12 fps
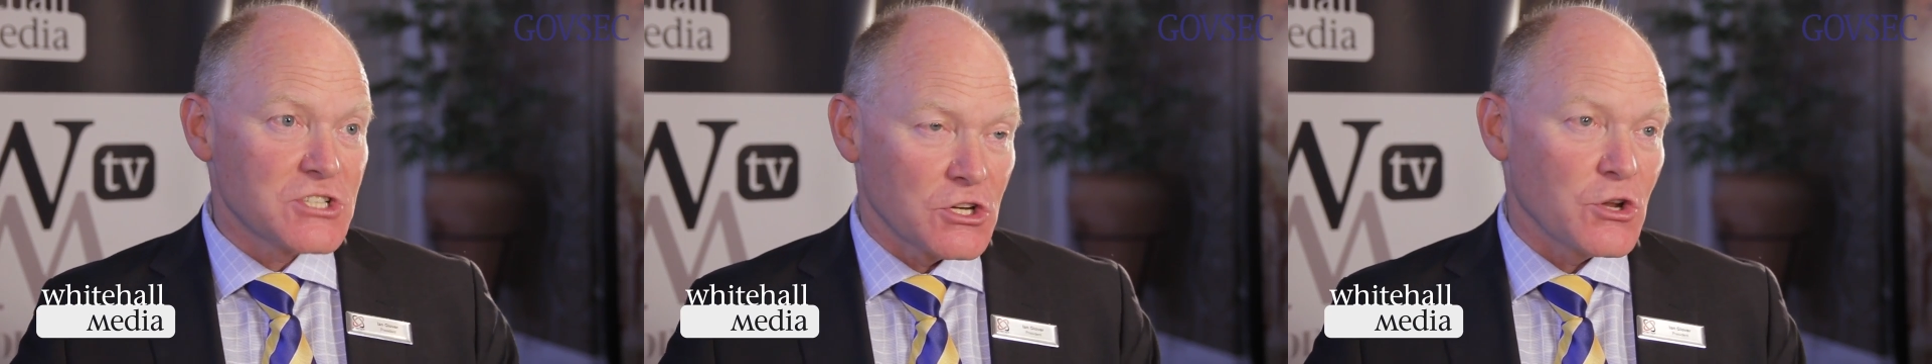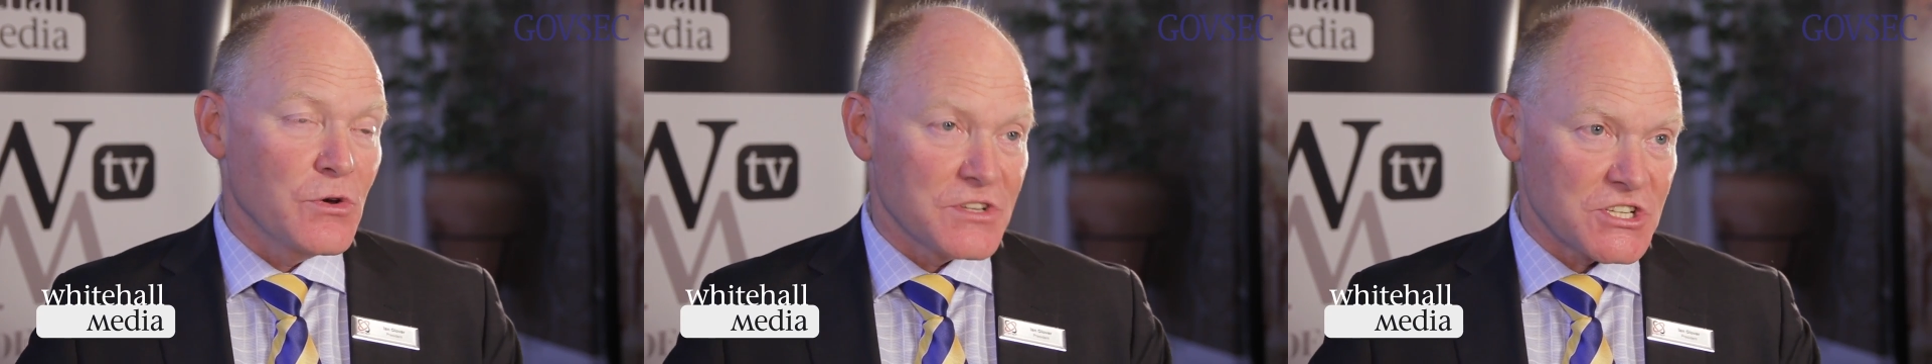to
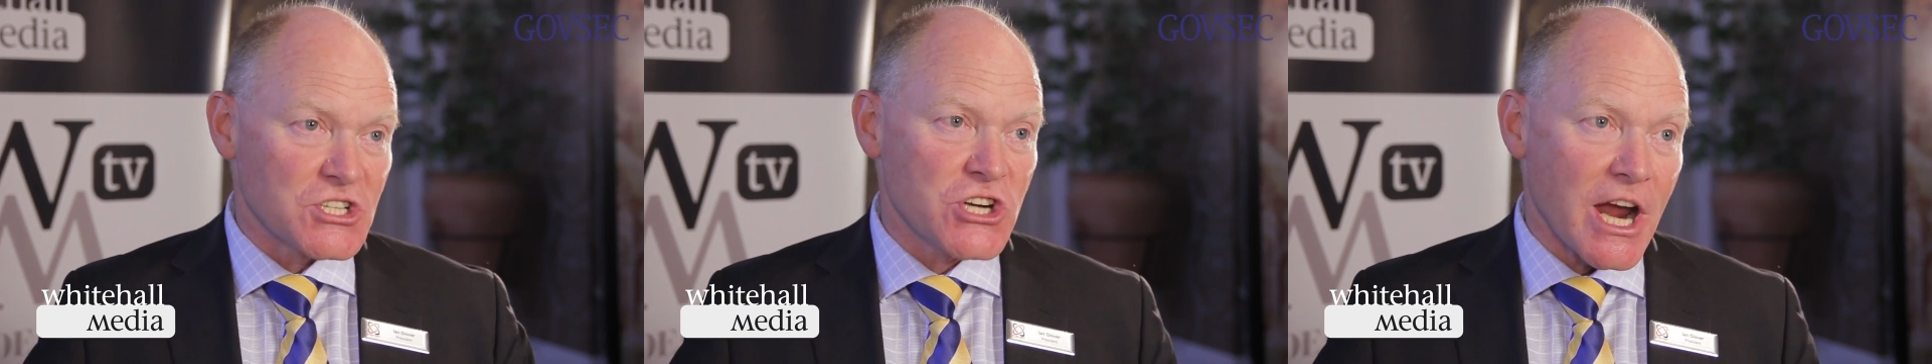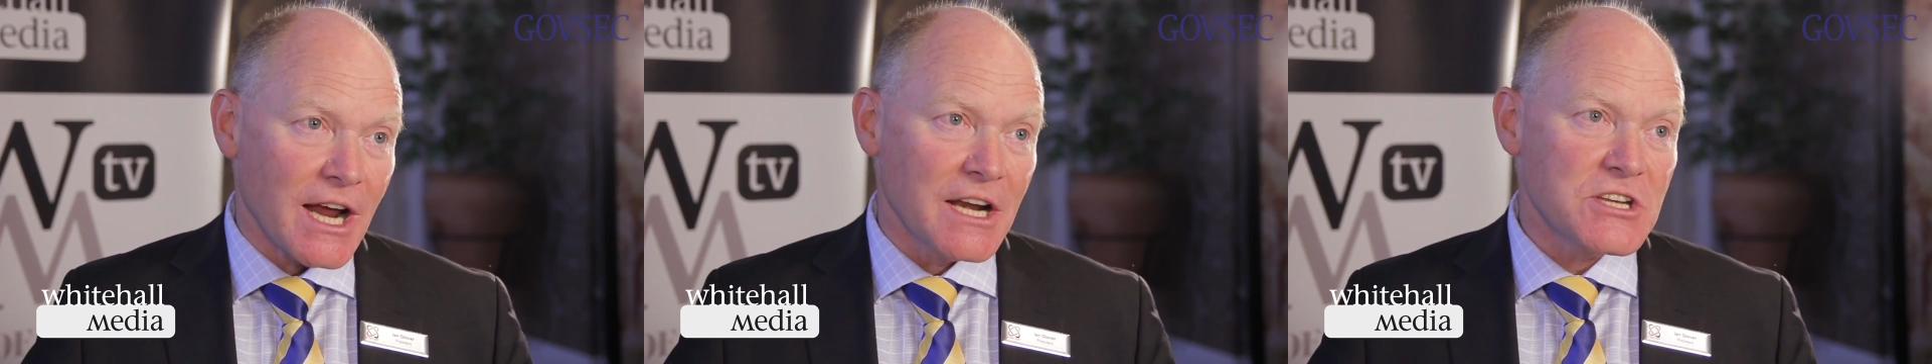do as a
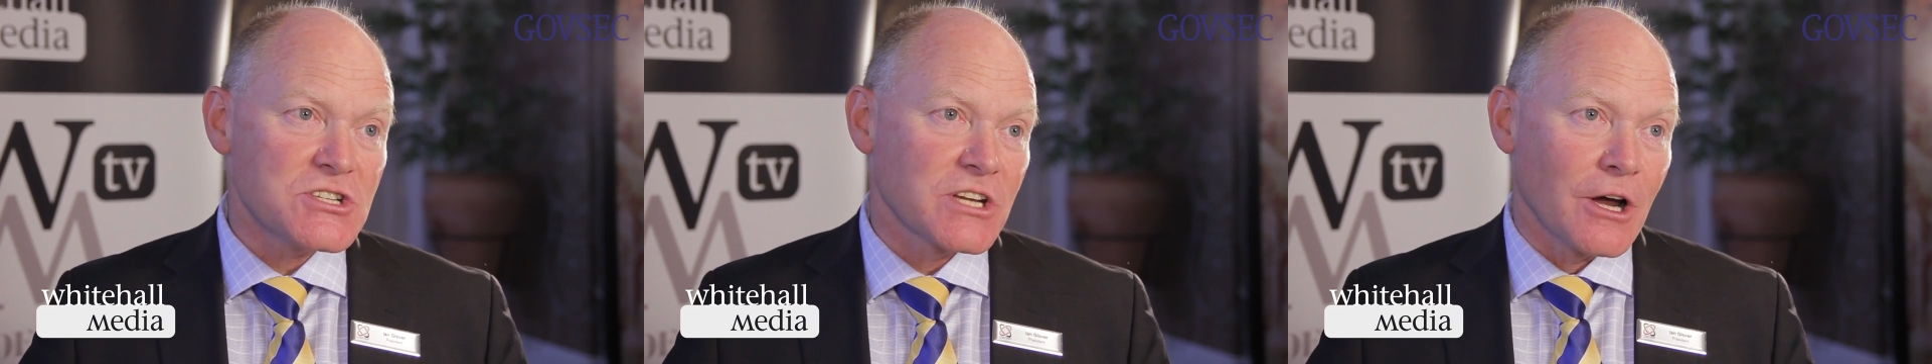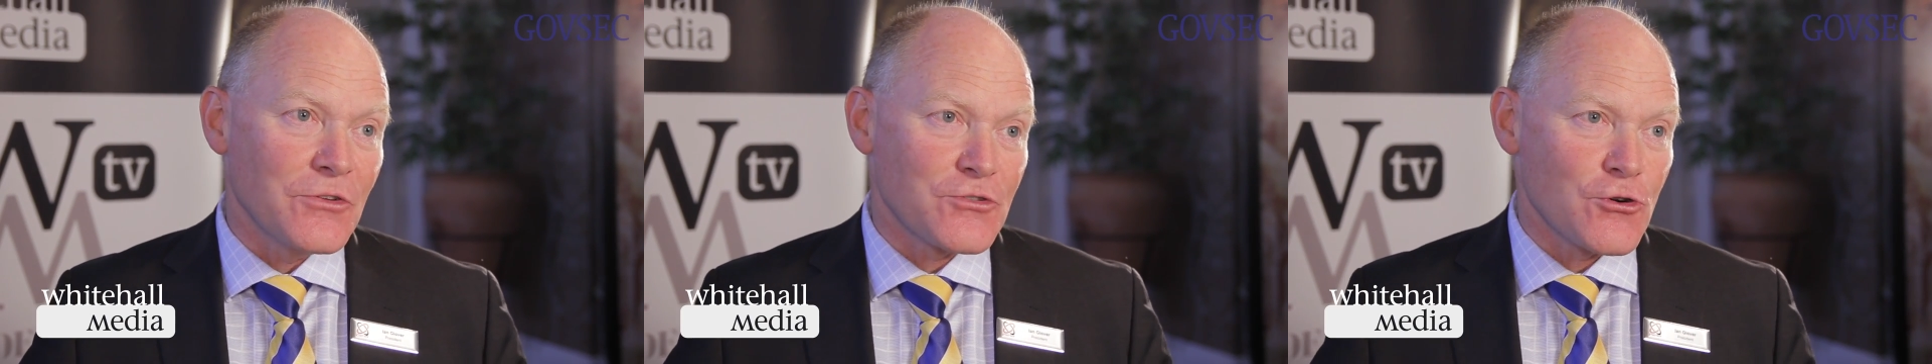checklist to
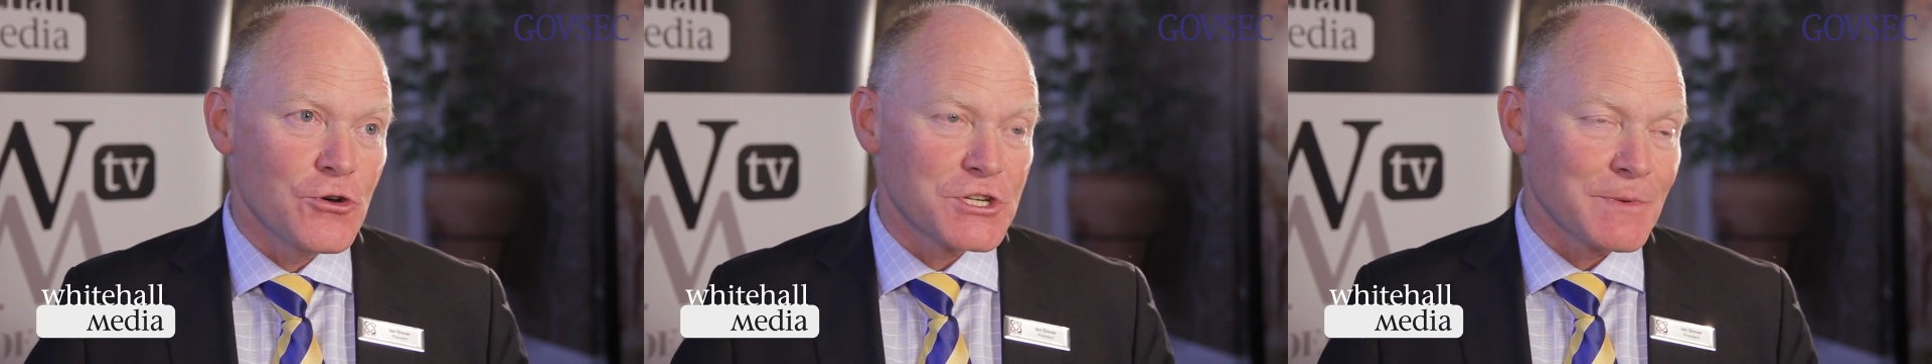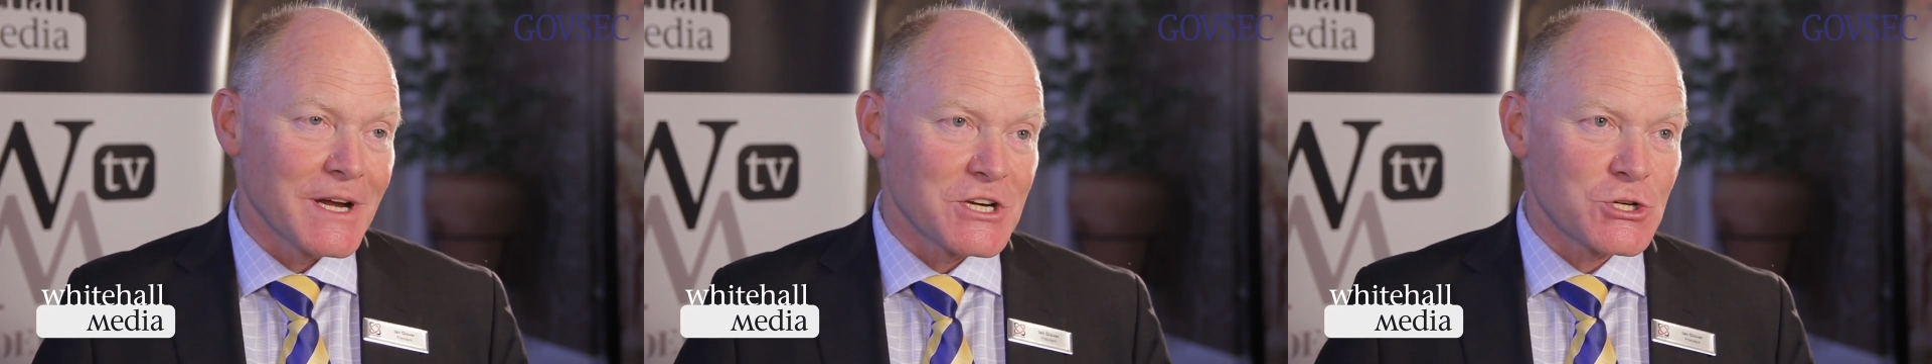go through
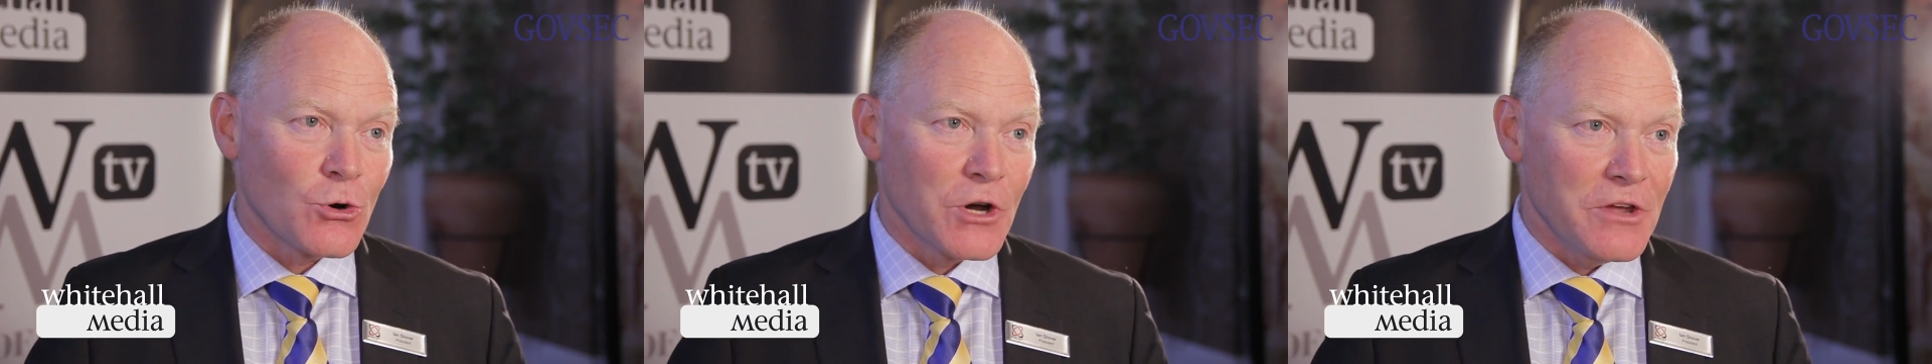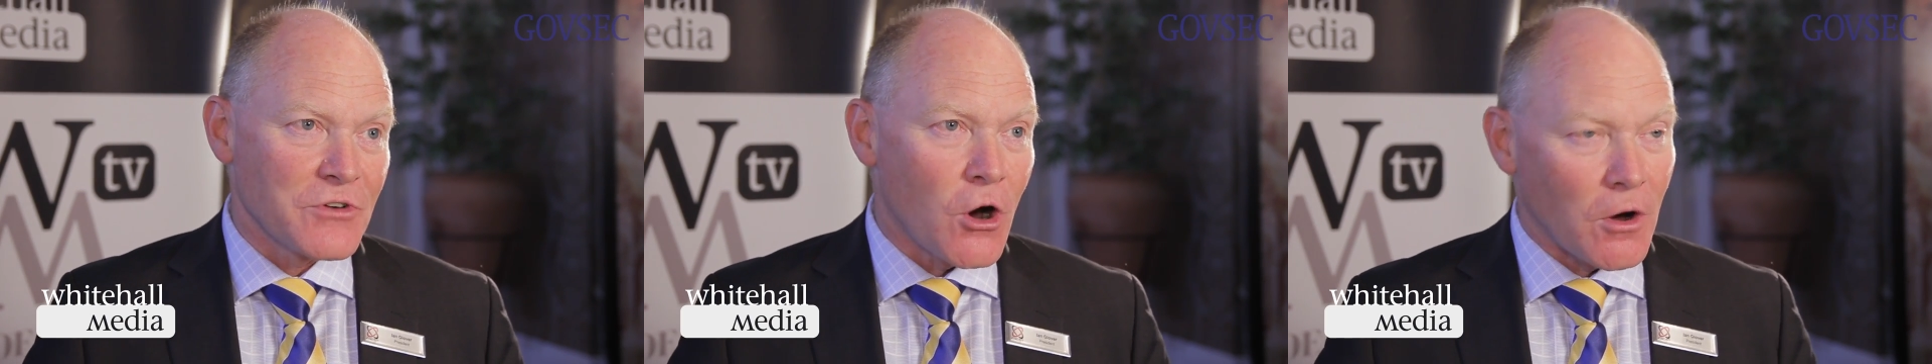to make sure
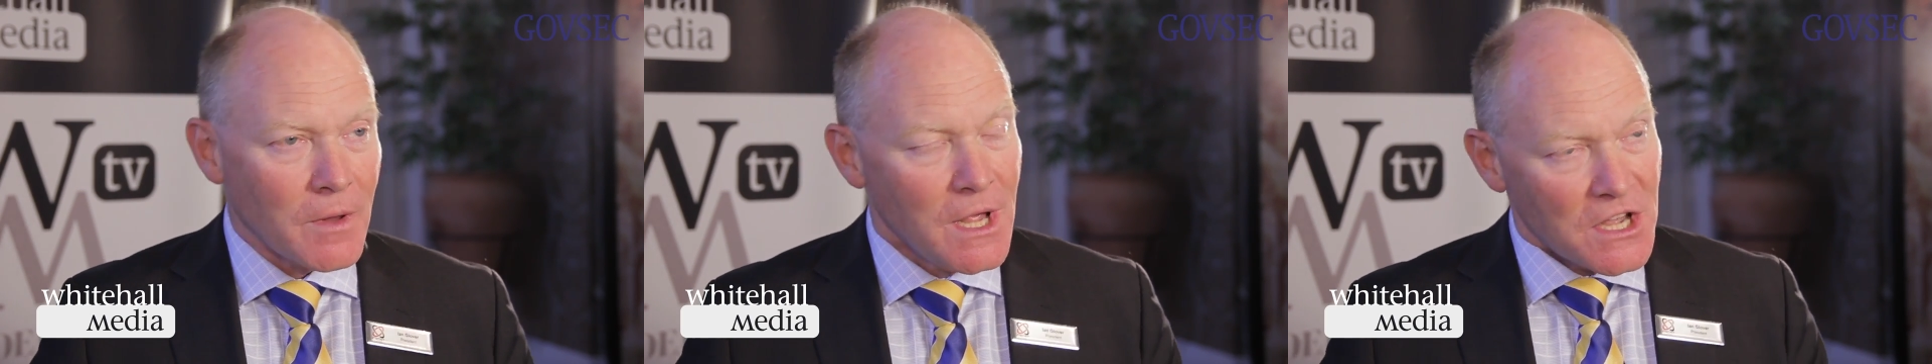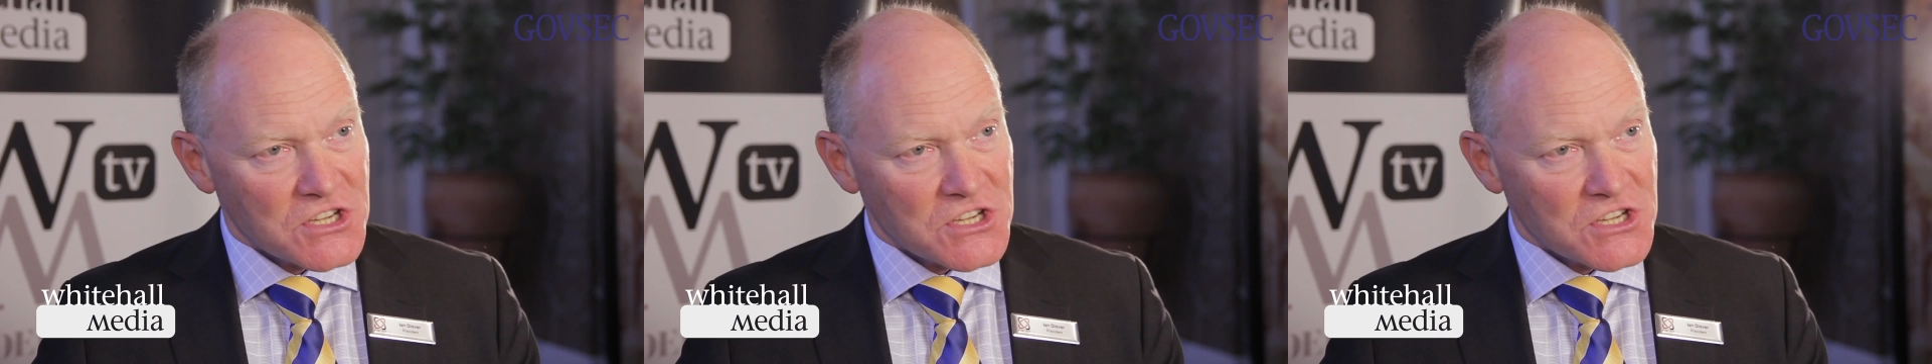you've got